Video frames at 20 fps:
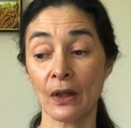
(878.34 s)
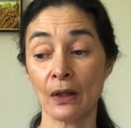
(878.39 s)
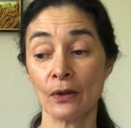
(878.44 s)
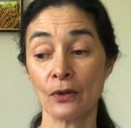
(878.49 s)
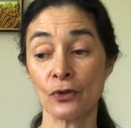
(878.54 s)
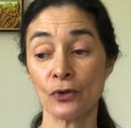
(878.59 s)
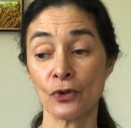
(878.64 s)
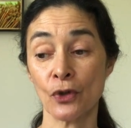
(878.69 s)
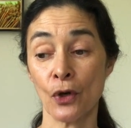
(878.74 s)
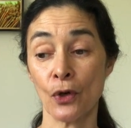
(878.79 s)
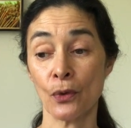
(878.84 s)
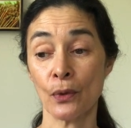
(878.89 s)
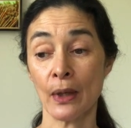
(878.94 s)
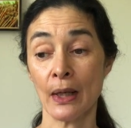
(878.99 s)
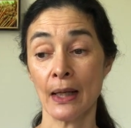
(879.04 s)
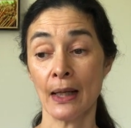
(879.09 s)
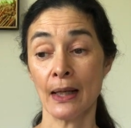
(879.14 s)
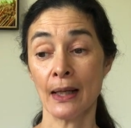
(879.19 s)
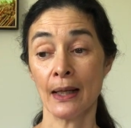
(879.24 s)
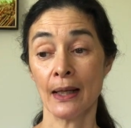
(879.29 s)
So
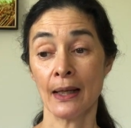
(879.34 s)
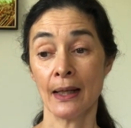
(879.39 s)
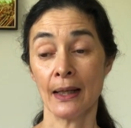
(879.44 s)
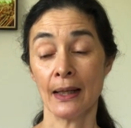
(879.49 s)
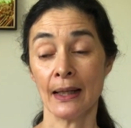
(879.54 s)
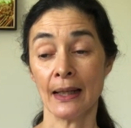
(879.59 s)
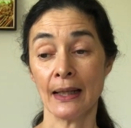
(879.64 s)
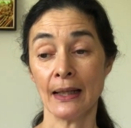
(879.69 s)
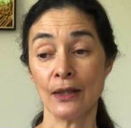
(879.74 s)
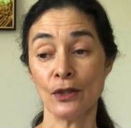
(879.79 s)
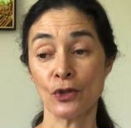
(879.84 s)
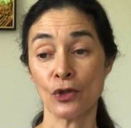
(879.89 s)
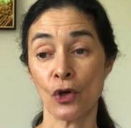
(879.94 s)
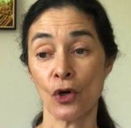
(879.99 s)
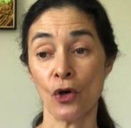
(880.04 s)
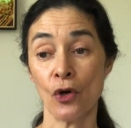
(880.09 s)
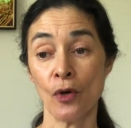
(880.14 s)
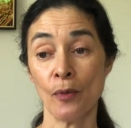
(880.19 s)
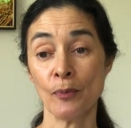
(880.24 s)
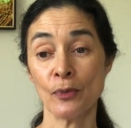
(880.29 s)
in
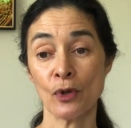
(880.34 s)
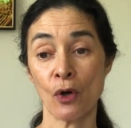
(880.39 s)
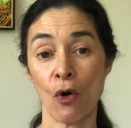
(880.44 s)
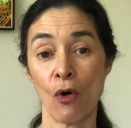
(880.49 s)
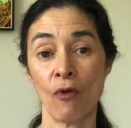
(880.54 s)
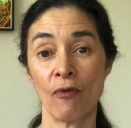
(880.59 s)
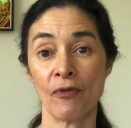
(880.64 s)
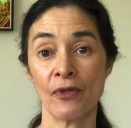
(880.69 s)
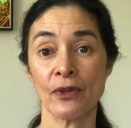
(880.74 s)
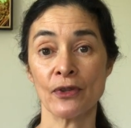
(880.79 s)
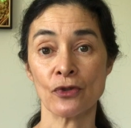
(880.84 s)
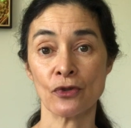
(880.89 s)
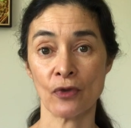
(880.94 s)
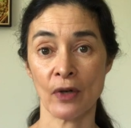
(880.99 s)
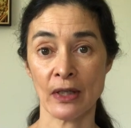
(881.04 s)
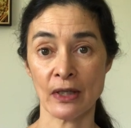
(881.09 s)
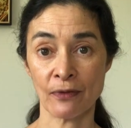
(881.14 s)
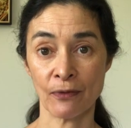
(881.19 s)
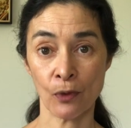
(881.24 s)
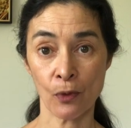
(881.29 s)
terms of the
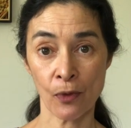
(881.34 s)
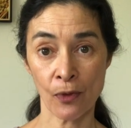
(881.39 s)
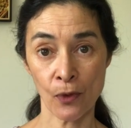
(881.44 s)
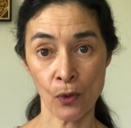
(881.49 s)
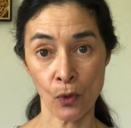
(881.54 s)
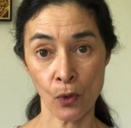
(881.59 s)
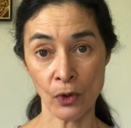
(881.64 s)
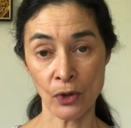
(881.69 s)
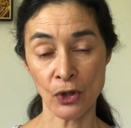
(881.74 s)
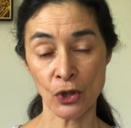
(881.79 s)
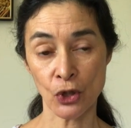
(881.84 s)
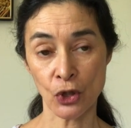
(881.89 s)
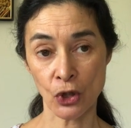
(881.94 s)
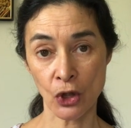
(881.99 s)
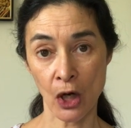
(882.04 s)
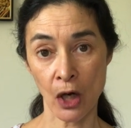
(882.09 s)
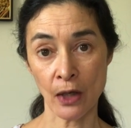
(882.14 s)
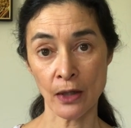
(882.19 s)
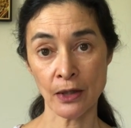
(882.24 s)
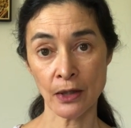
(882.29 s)
stressful thoughts,
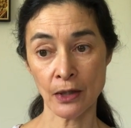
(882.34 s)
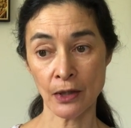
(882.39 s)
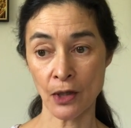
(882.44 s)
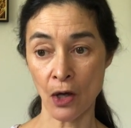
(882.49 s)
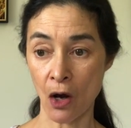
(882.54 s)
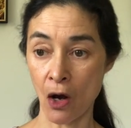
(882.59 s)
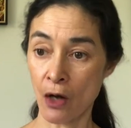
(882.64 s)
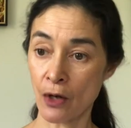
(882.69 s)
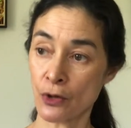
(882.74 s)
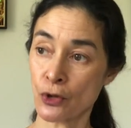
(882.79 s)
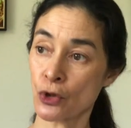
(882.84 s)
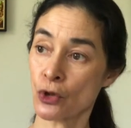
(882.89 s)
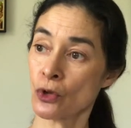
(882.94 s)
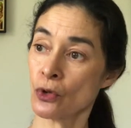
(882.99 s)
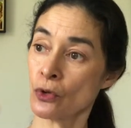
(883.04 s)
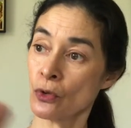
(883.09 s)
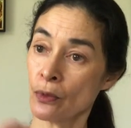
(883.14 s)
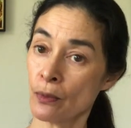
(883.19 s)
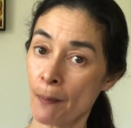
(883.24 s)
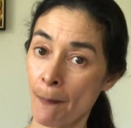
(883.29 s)
just start
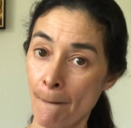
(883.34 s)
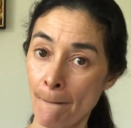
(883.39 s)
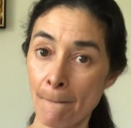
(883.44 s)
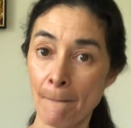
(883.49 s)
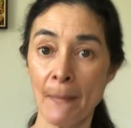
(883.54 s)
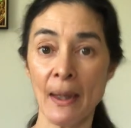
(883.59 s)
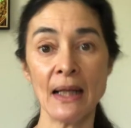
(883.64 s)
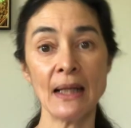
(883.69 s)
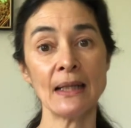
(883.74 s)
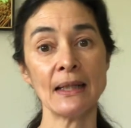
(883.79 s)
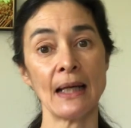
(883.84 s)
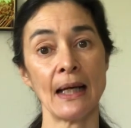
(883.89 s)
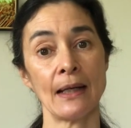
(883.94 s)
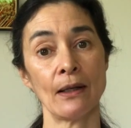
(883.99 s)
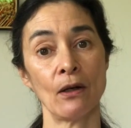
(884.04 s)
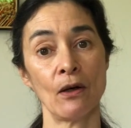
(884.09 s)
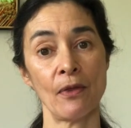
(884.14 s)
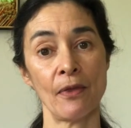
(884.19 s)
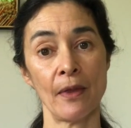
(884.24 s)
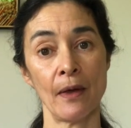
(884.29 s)
to meditate
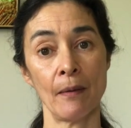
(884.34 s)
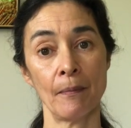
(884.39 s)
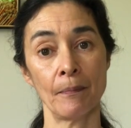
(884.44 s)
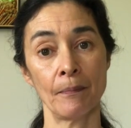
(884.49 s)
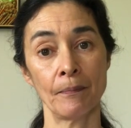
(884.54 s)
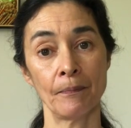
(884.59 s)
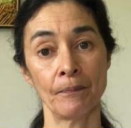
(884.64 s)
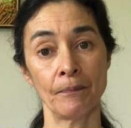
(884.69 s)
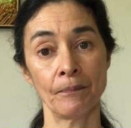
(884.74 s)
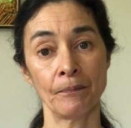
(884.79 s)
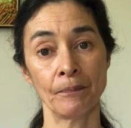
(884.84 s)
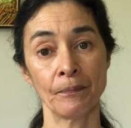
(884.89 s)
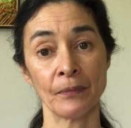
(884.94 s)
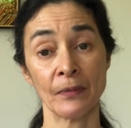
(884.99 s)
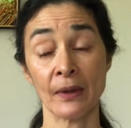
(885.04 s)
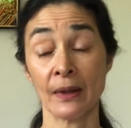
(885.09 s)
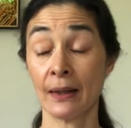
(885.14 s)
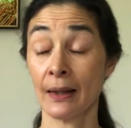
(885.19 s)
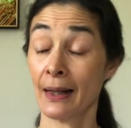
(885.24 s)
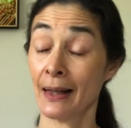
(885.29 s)
on them.
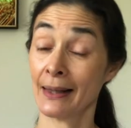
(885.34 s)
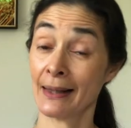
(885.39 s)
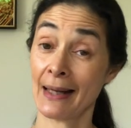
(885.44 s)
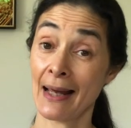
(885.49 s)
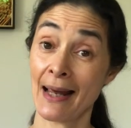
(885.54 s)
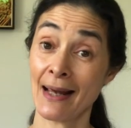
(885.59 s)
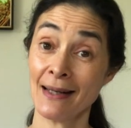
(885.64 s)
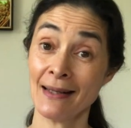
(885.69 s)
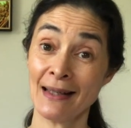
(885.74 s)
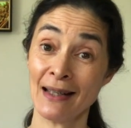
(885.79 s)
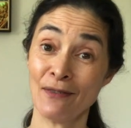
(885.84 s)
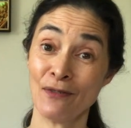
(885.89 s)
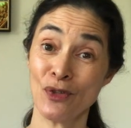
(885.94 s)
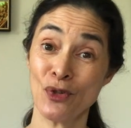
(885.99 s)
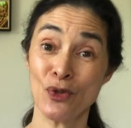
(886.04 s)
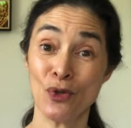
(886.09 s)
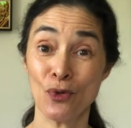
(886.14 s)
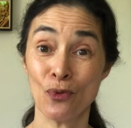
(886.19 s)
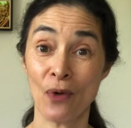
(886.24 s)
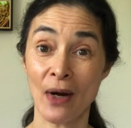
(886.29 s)
Again, if you
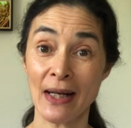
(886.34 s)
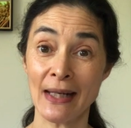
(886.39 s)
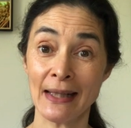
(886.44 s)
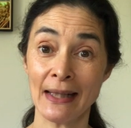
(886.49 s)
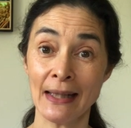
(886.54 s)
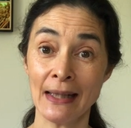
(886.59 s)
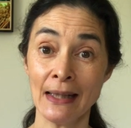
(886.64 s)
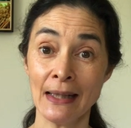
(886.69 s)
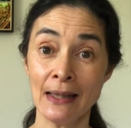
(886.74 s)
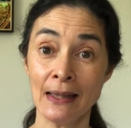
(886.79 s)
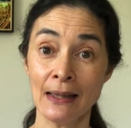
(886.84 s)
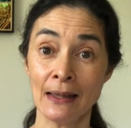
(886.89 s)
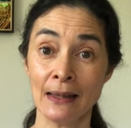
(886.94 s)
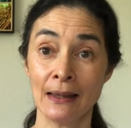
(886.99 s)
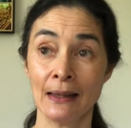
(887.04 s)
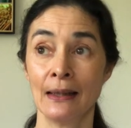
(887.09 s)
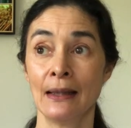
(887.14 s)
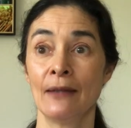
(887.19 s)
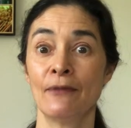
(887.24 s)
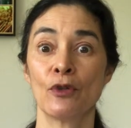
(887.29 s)
do Reiki,
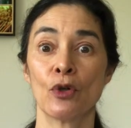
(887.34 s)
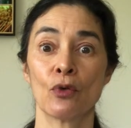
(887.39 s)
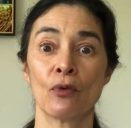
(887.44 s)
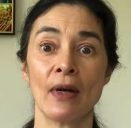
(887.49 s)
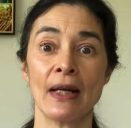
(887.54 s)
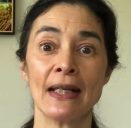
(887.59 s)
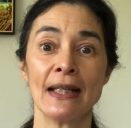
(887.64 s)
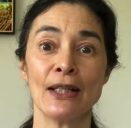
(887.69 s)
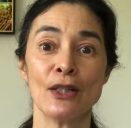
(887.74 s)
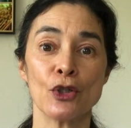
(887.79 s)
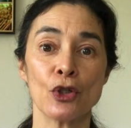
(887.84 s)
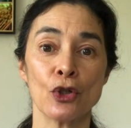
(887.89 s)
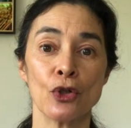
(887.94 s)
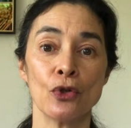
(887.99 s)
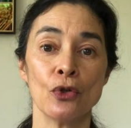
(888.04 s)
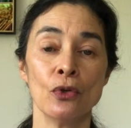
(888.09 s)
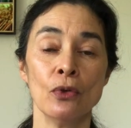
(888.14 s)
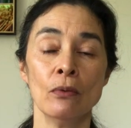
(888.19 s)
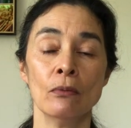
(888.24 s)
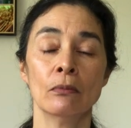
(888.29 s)
if you're Reiki
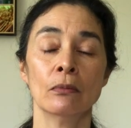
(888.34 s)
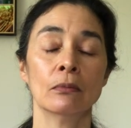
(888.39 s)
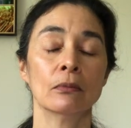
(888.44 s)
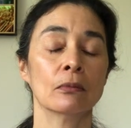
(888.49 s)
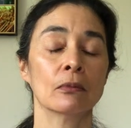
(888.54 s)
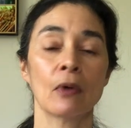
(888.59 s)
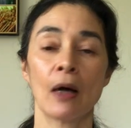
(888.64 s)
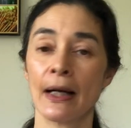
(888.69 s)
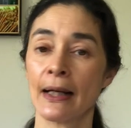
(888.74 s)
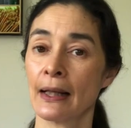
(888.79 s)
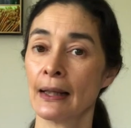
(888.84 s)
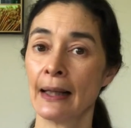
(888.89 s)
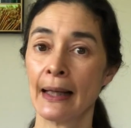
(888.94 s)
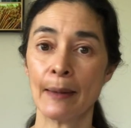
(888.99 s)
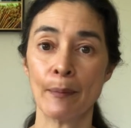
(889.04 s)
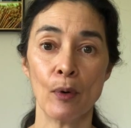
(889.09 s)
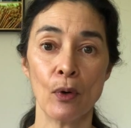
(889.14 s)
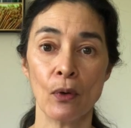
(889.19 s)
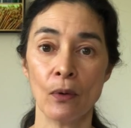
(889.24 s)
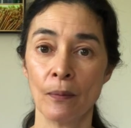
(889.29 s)
2, write a
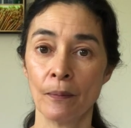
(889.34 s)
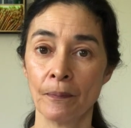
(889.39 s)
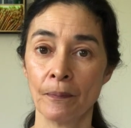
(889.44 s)
label.